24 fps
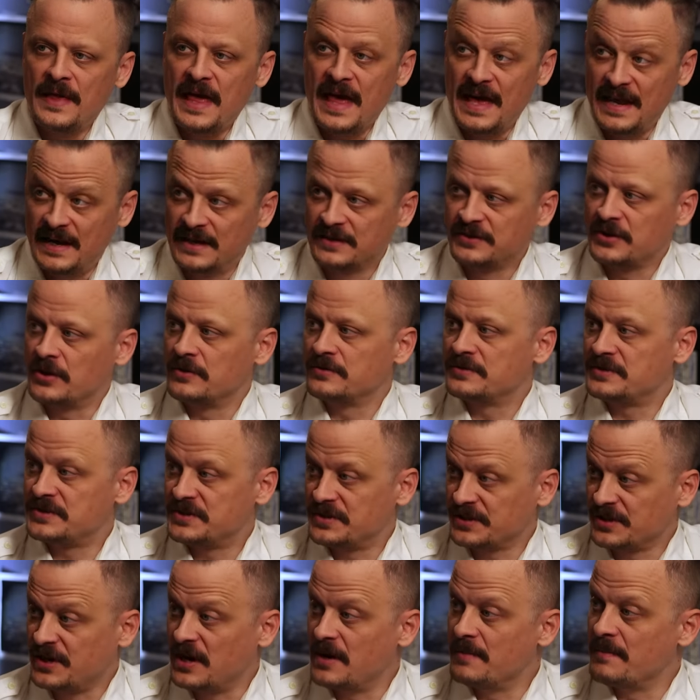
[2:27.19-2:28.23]
anecdotes
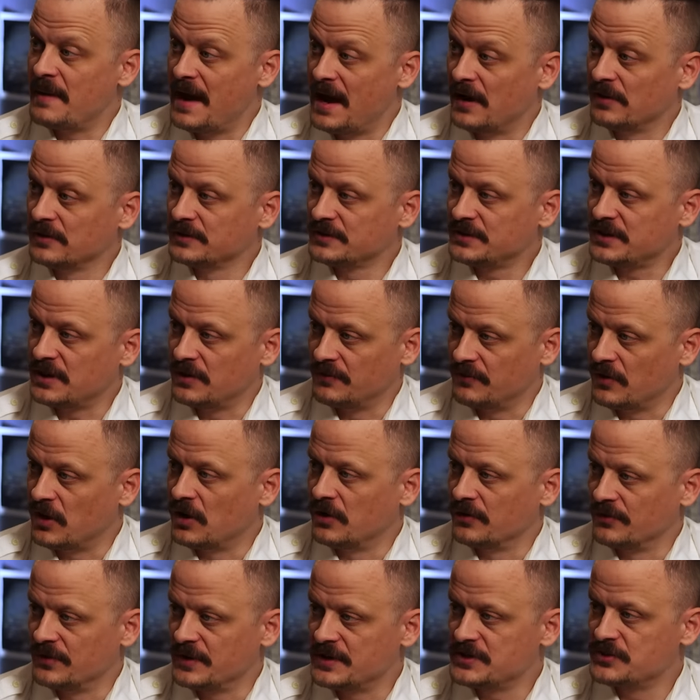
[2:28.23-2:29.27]
to come out of
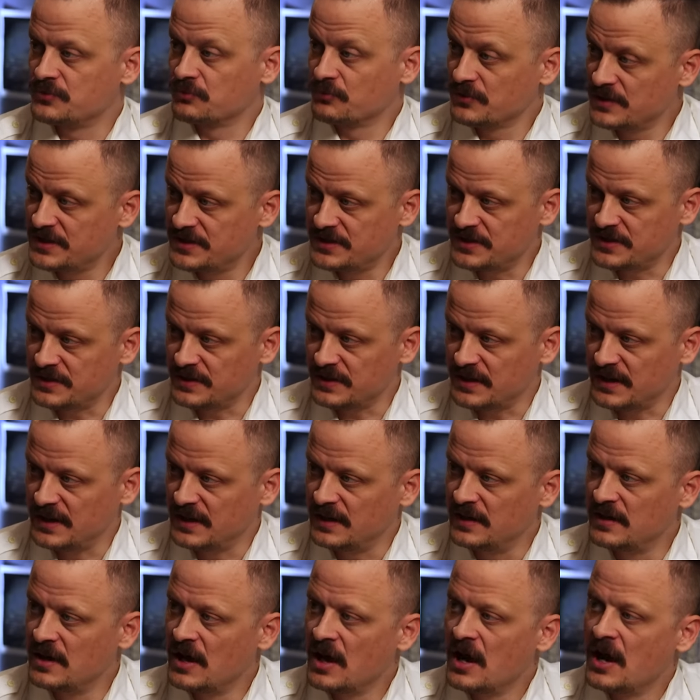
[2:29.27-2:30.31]
all this
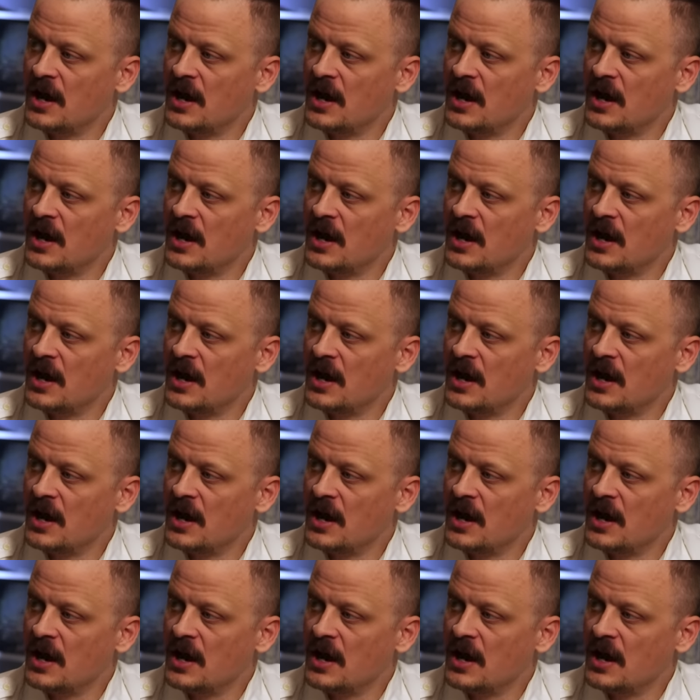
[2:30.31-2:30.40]
recently